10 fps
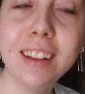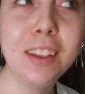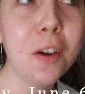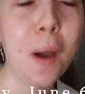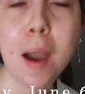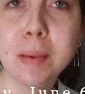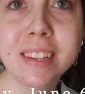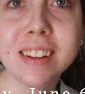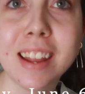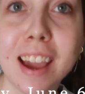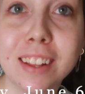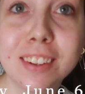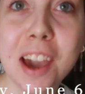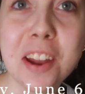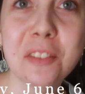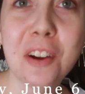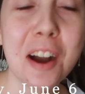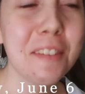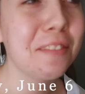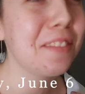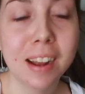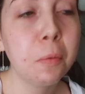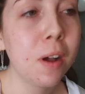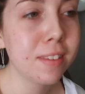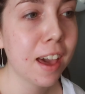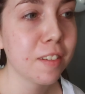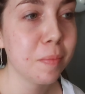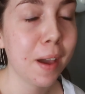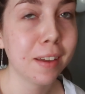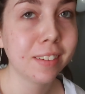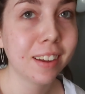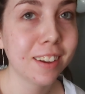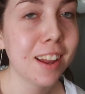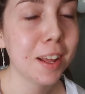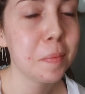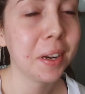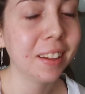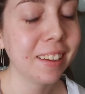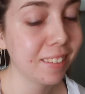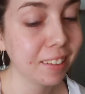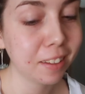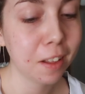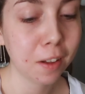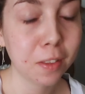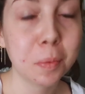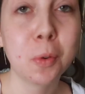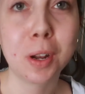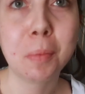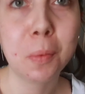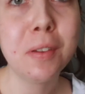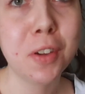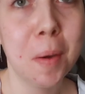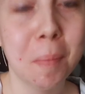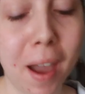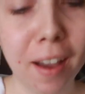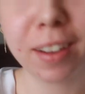Hello, happy Sunday. I look kind of rough. I was out of bed. I got out of bed at like 6 o'clock this morning, but we've come back.